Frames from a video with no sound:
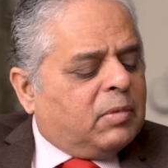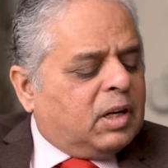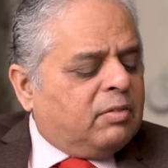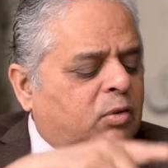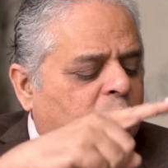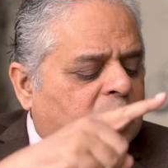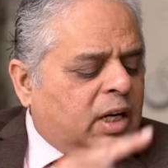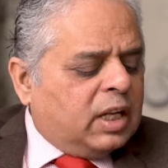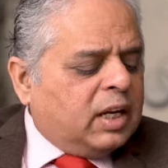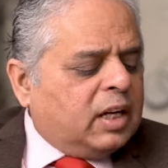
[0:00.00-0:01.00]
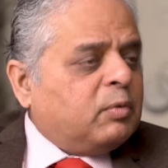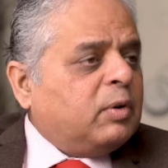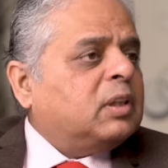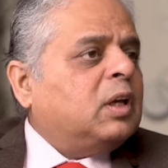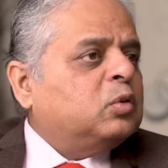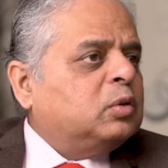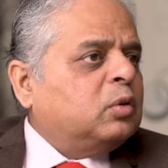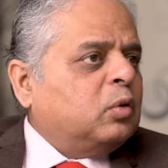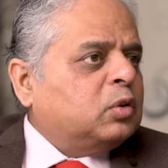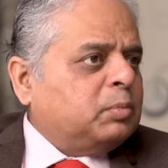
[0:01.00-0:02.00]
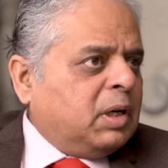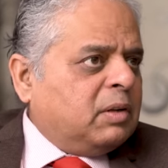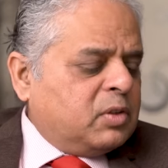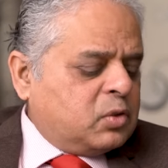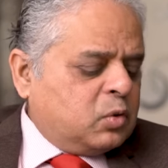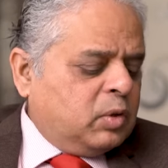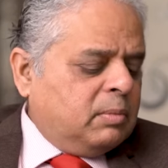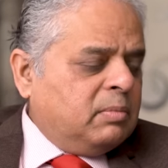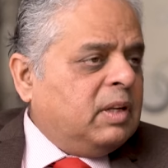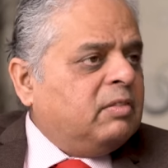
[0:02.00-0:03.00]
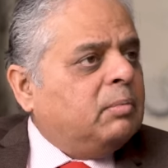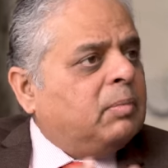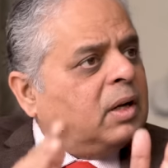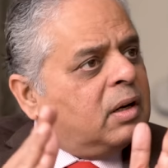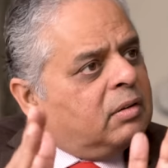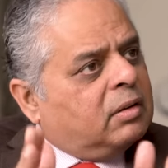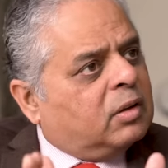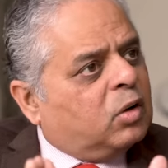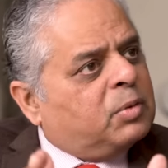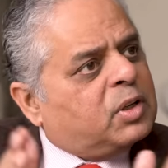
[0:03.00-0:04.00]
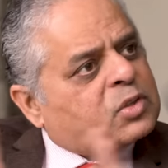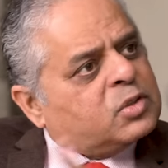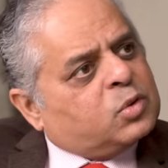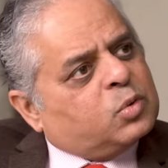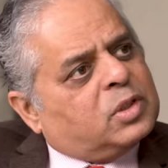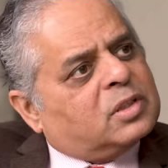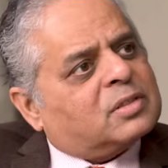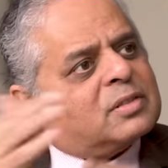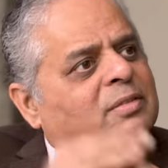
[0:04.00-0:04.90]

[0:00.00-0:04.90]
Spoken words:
But if you delegate 1000 crores powers to him, he will make 100 kilometers in 2 years.